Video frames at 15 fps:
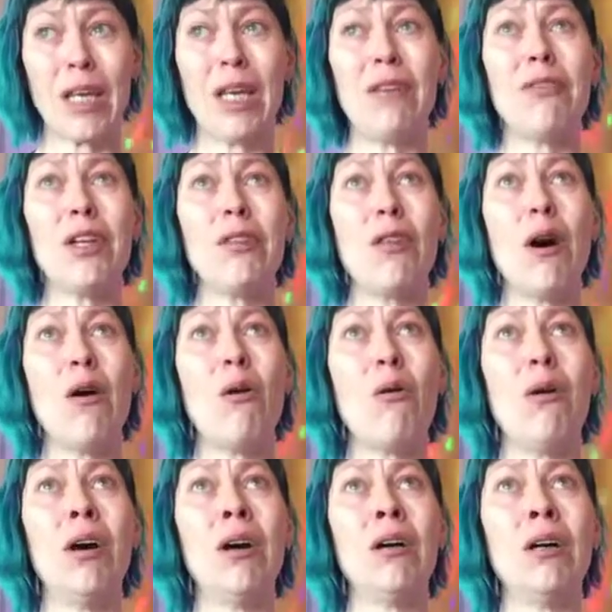Even
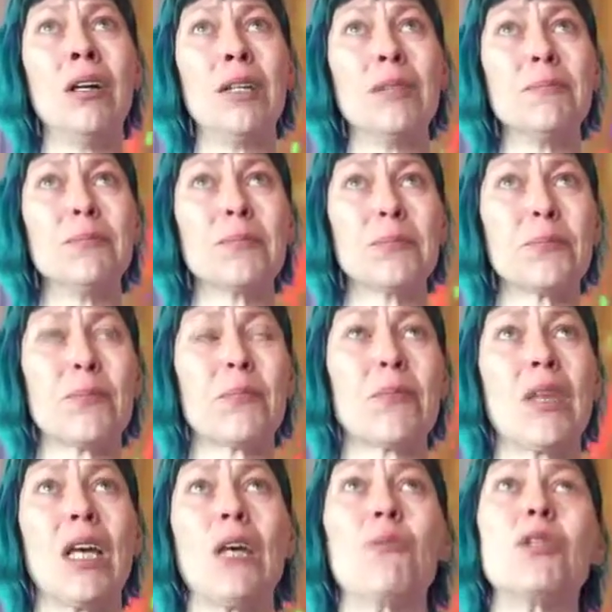though
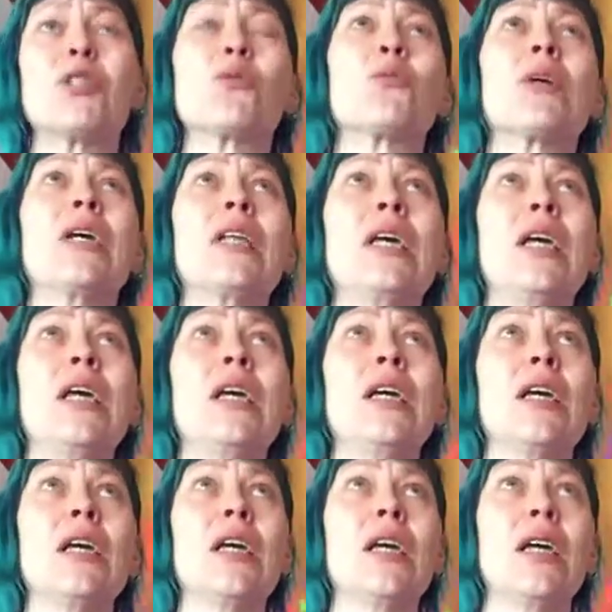it
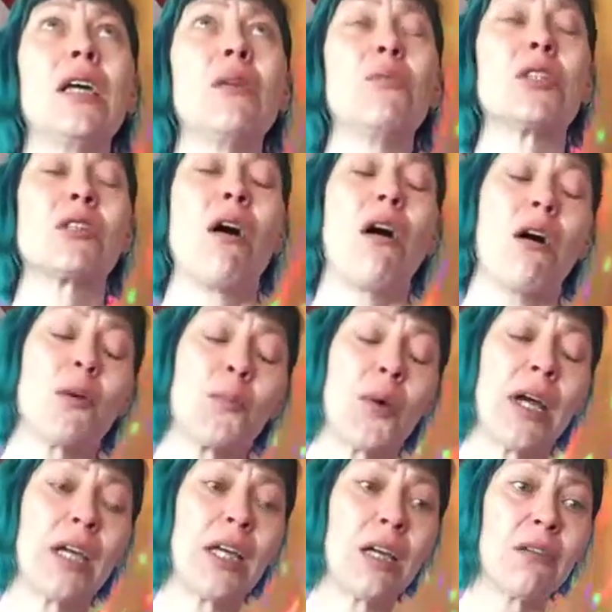was
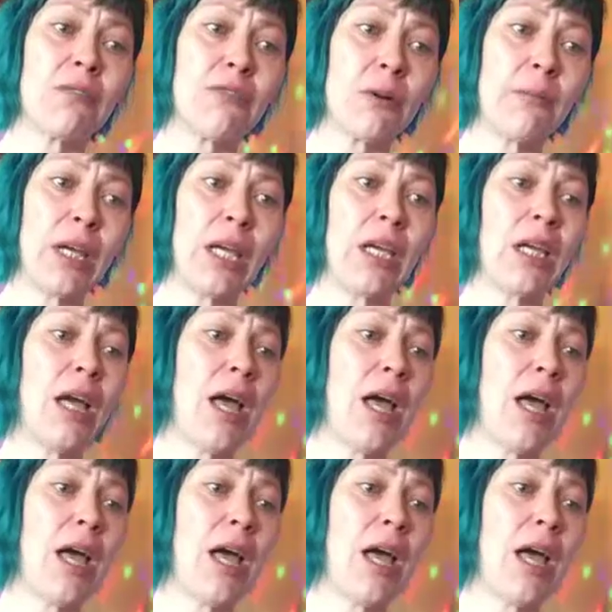heartbreaking for me,